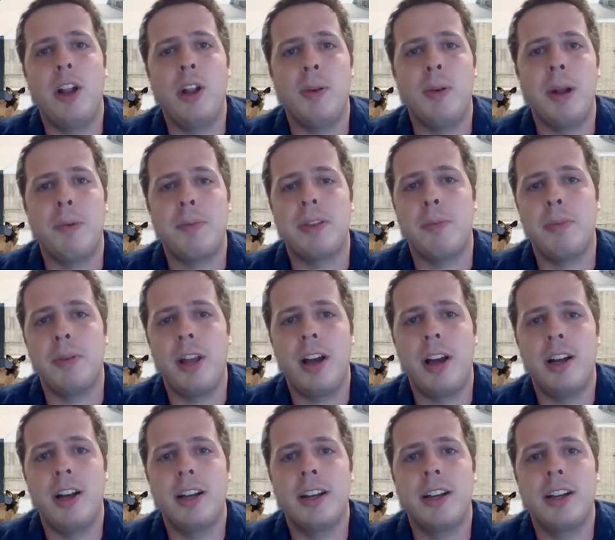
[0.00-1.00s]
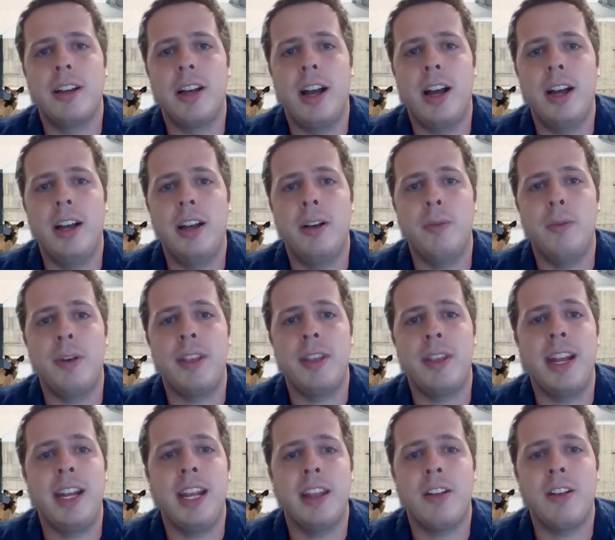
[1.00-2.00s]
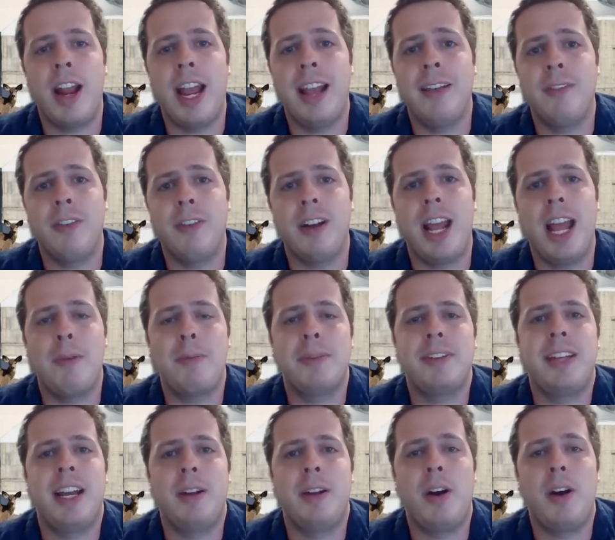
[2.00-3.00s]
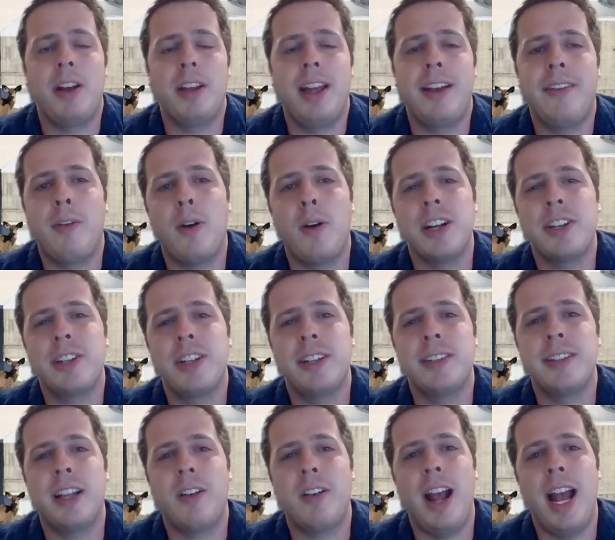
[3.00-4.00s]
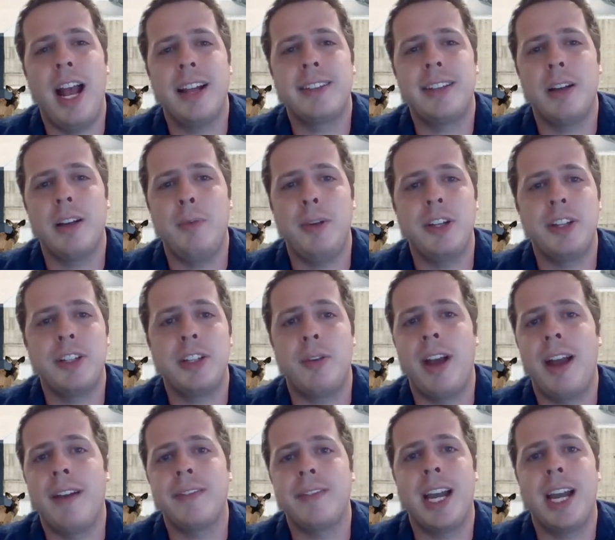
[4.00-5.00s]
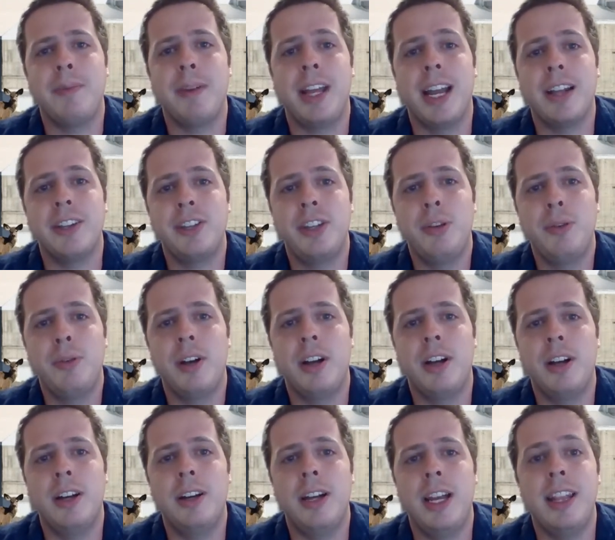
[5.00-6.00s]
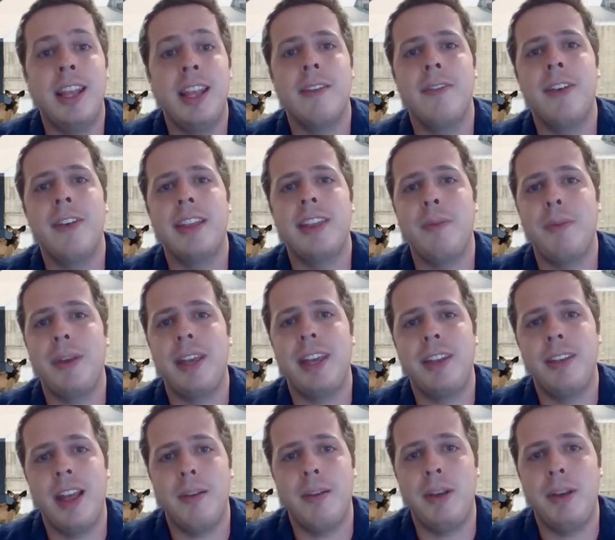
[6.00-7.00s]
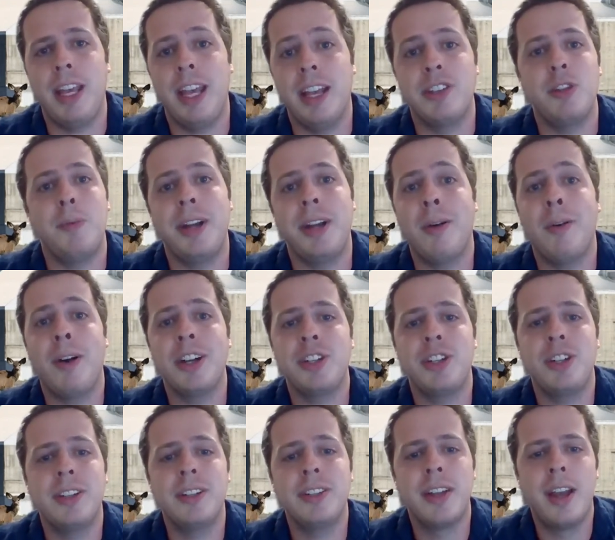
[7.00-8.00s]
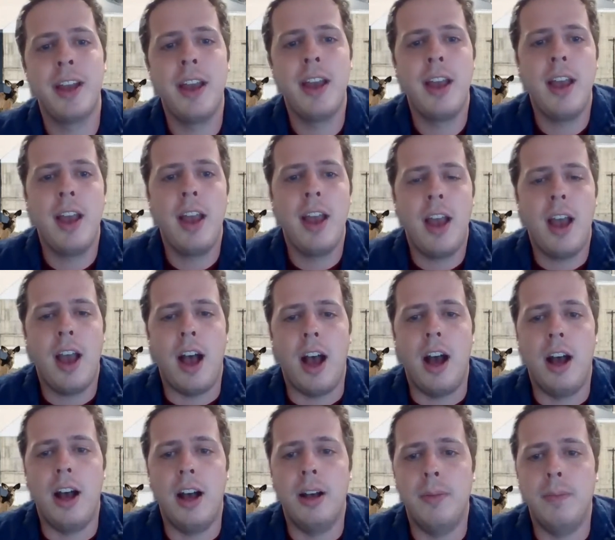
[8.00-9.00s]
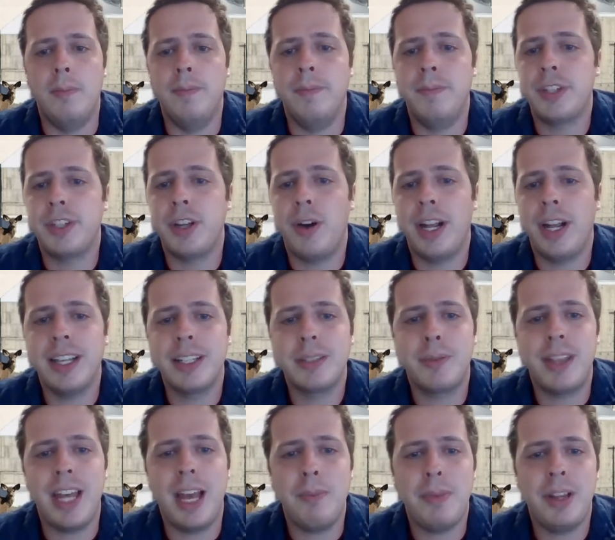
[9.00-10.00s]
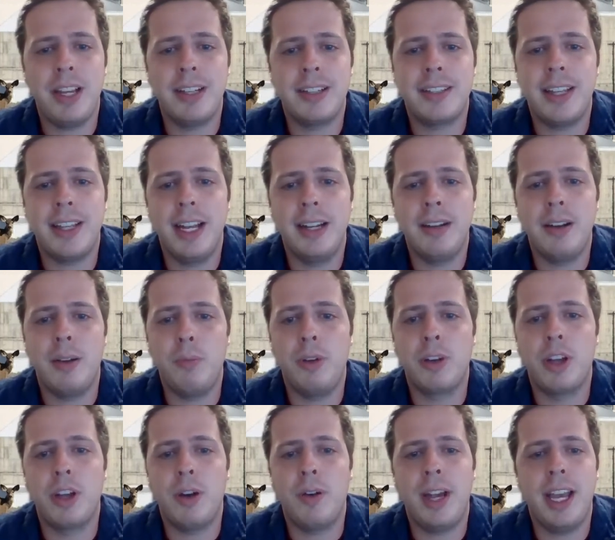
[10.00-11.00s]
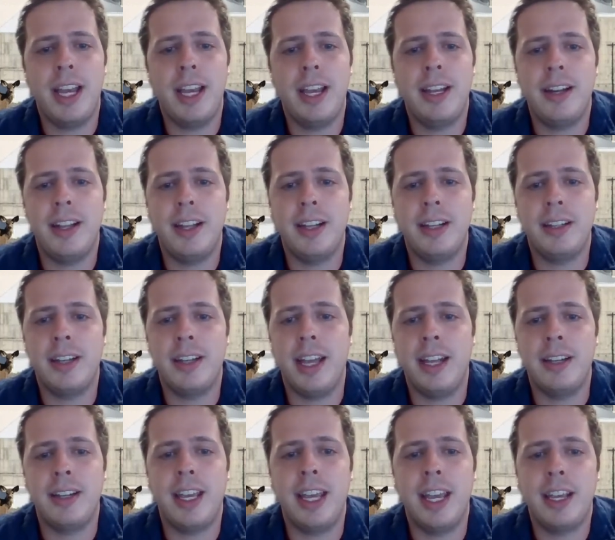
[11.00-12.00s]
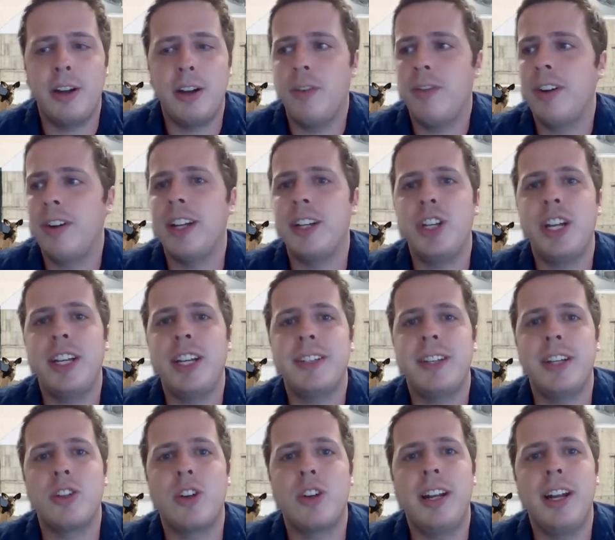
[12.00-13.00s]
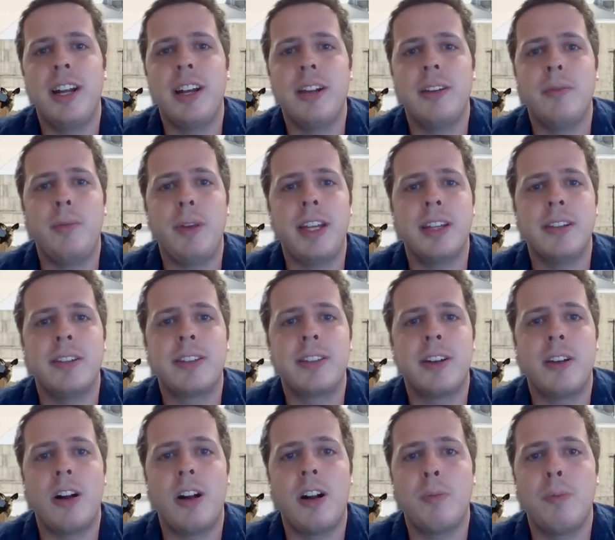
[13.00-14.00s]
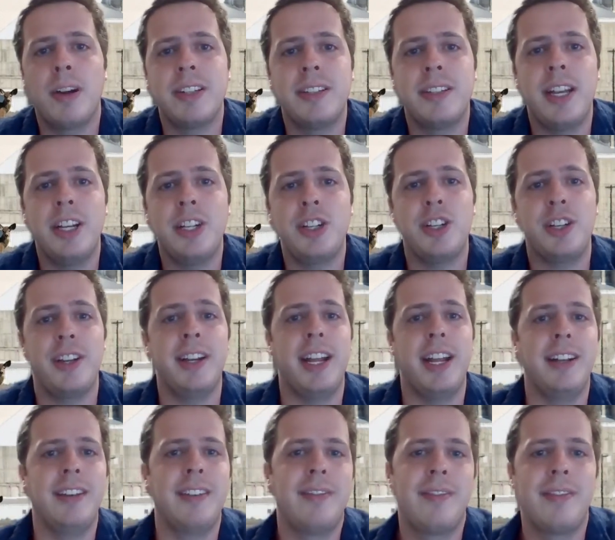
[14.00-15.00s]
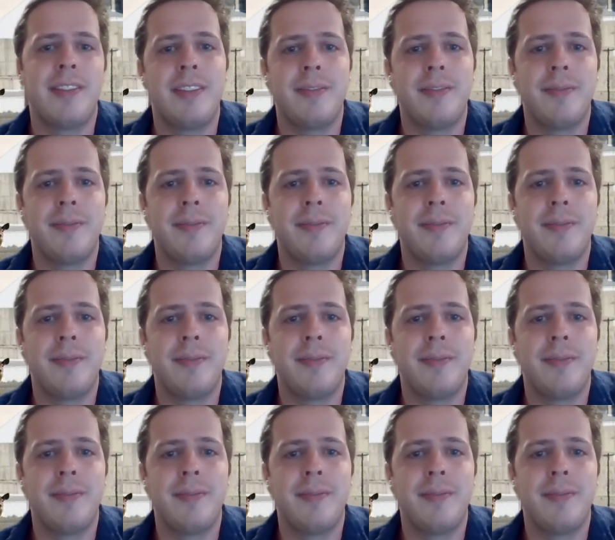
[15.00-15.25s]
following up the blog with any other Hanford habitat and wildlife questions that are asked that we just don't have time to get to in the event that we get too many questions. So I guess with that being said, we'll go ahead and kick it over to Jason and Trina, and we can start our presentation tonight.